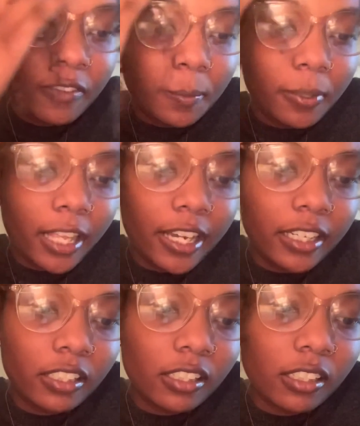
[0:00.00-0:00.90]

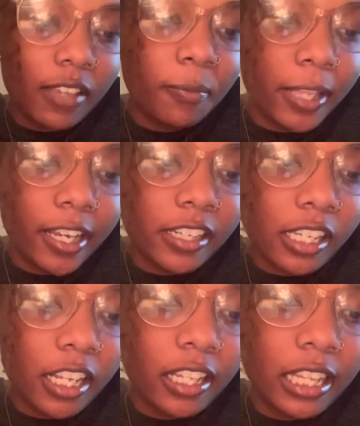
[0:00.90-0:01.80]
players
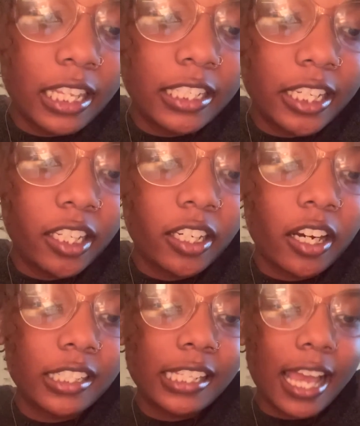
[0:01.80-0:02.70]
other than the dealer
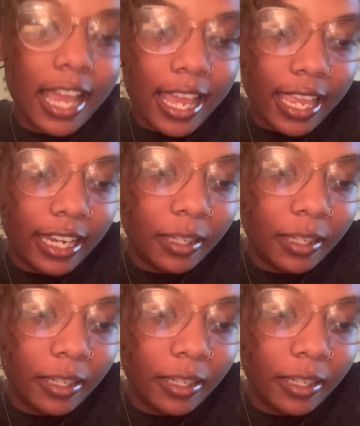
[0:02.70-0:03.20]
are tied,